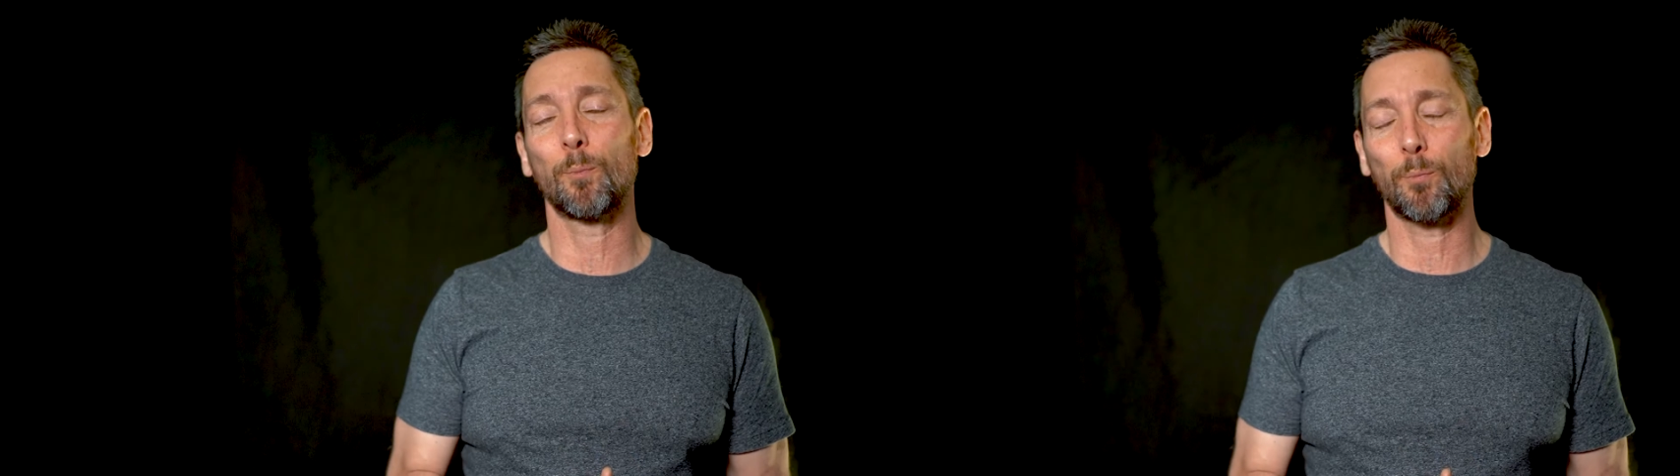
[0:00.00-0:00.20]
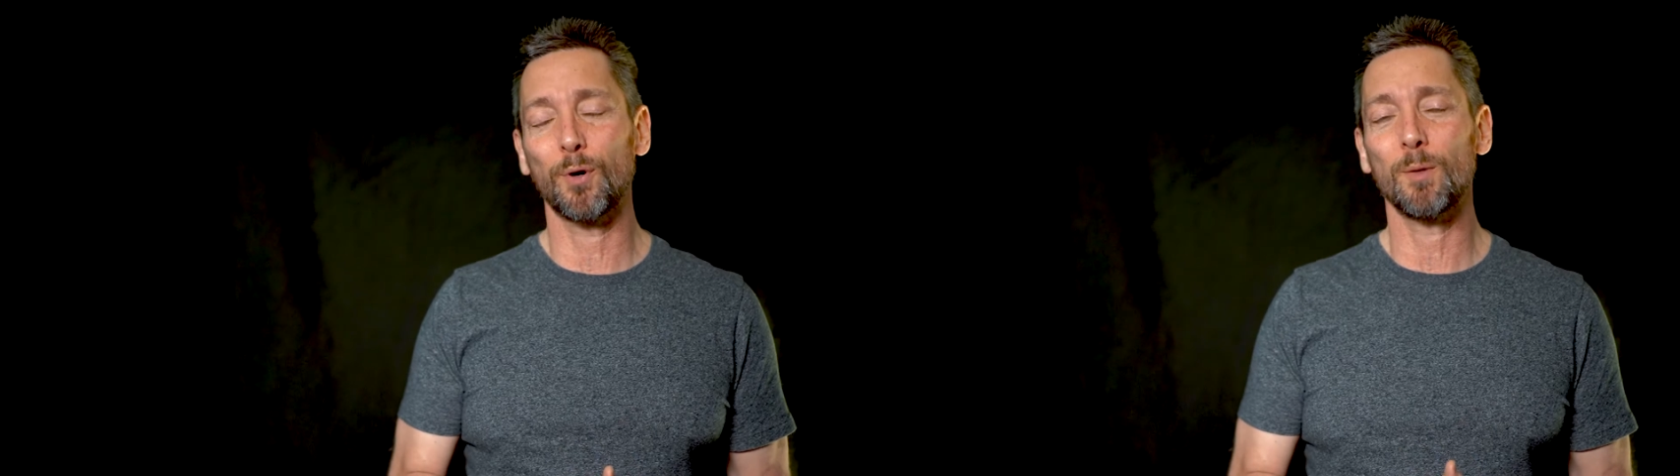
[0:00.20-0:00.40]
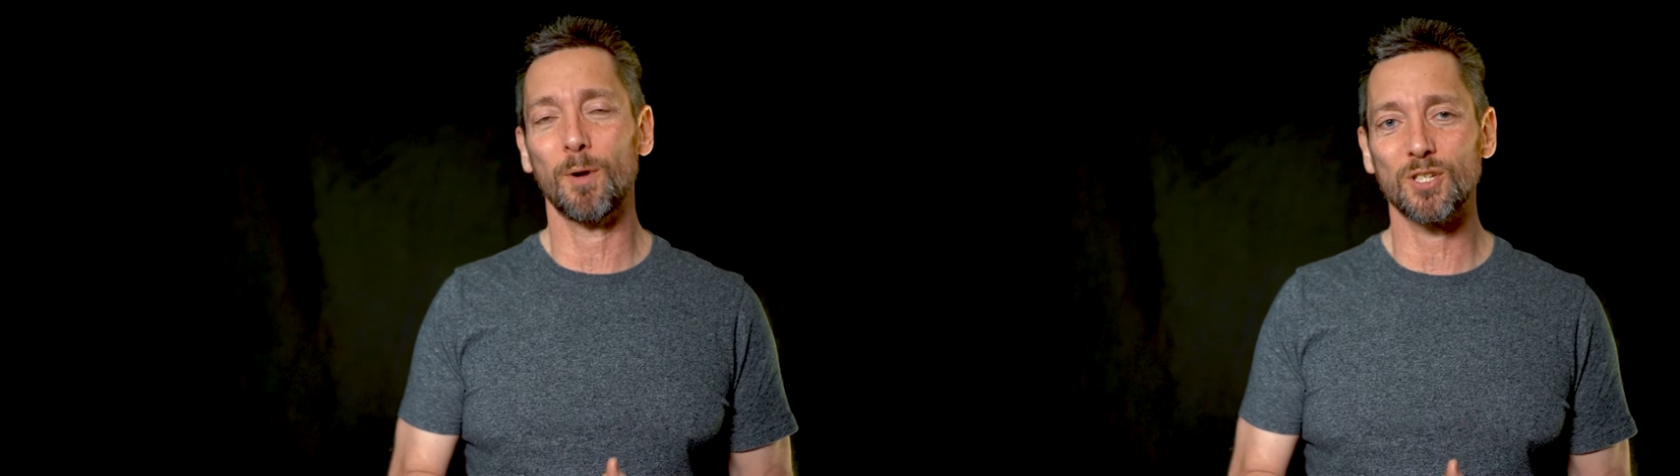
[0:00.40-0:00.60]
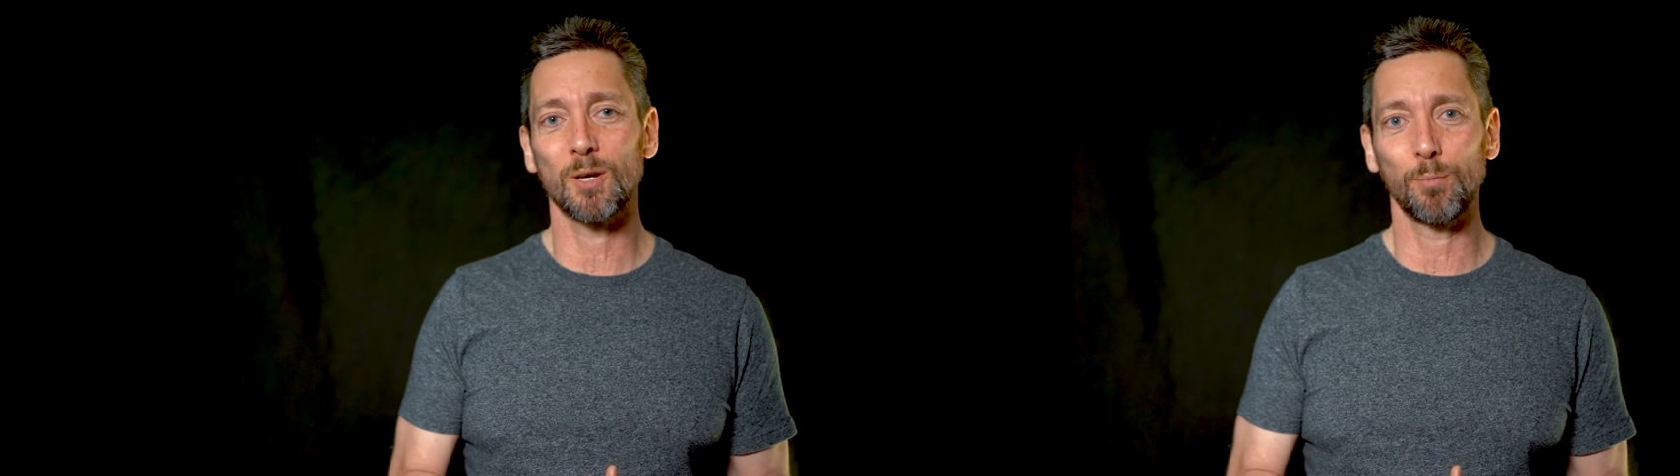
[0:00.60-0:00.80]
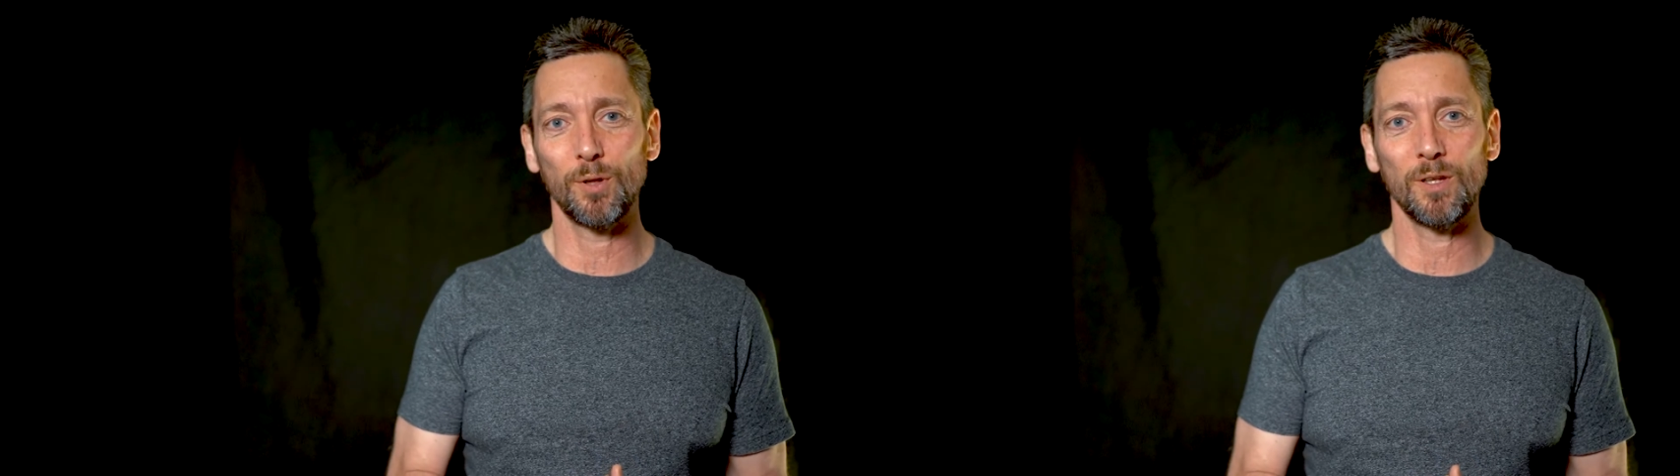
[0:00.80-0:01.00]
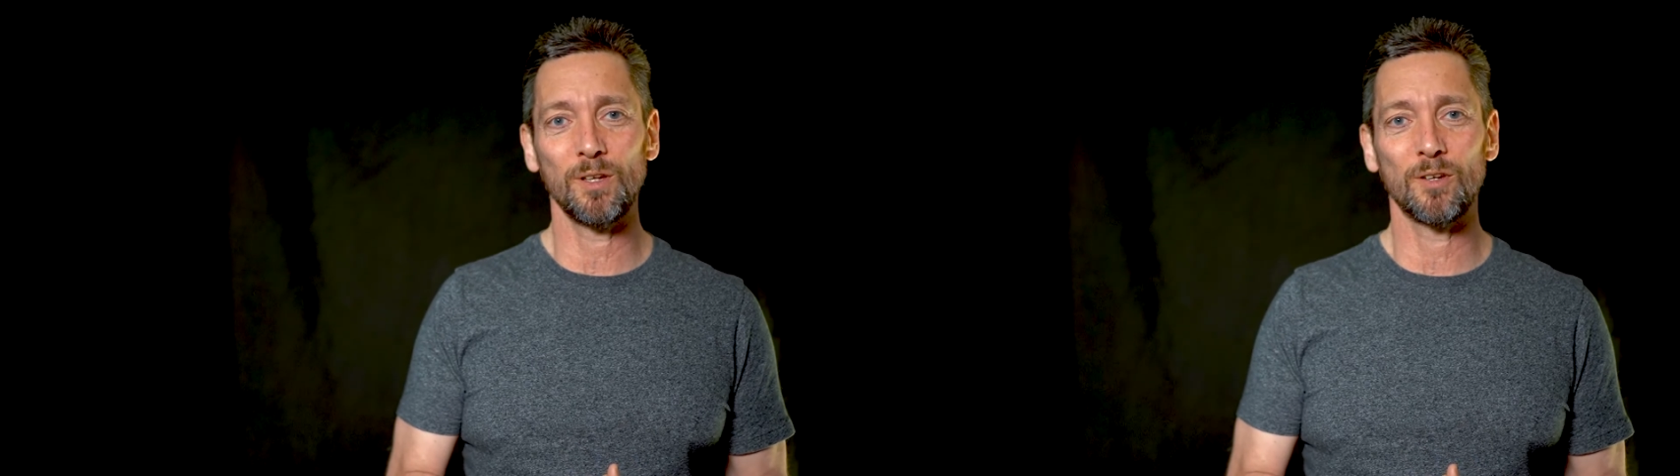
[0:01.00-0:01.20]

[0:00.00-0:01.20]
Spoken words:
pretty much completely